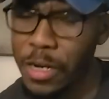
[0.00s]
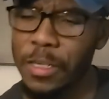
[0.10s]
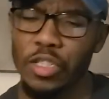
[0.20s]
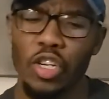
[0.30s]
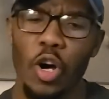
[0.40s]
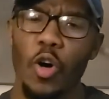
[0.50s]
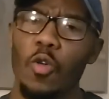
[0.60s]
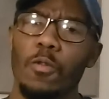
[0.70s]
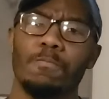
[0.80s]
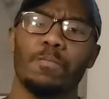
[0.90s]

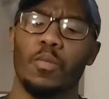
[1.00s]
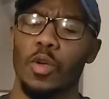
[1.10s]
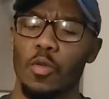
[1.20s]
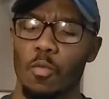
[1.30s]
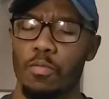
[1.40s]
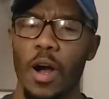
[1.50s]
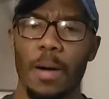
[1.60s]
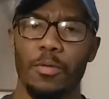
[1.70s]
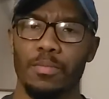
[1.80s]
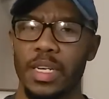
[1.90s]
No
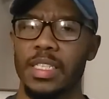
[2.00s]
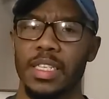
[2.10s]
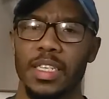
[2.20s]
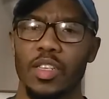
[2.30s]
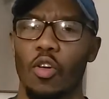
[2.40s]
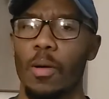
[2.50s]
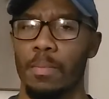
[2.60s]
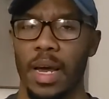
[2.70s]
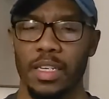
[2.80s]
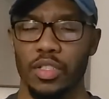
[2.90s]
proper business or
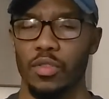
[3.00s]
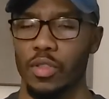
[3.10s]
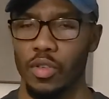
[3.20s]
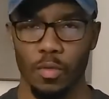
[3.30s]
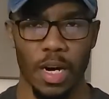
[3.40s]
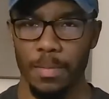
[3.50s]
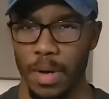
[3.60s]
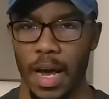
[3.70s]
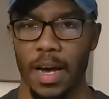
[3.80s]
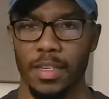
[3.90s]
manager in their right
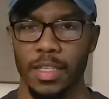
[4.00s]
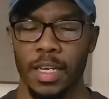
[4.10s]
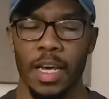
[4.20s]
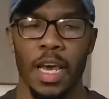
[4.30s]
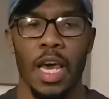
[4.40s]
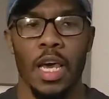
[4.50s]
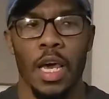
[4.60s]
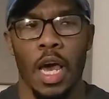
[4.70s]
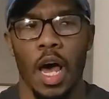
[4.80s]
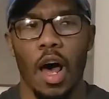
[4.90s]
mind
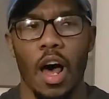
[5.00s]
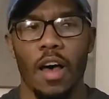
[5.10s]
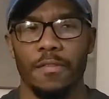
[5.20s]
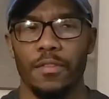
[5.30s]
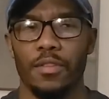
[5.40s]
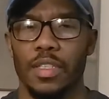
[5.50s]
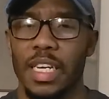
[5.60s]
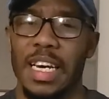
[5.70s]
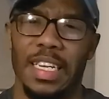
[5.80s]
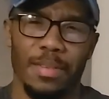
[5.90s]

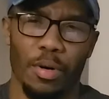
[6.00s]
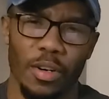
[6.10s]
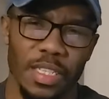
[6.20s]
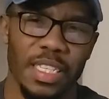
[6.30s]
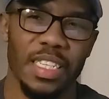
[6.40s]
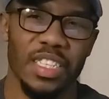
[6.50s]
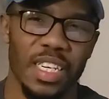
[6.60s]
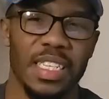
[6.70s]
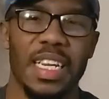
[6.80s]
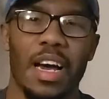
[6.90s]
offers, and a person is
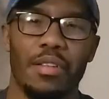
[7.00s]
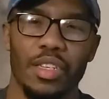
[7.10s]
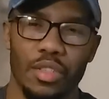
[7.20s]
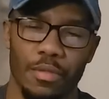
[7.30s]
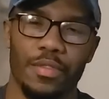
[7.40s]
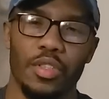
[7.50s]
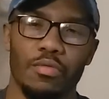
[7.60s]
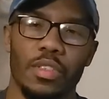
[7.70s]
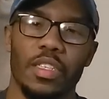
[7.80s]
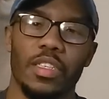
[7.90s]
just now
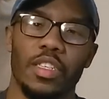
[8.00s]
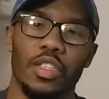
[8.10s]
interviewing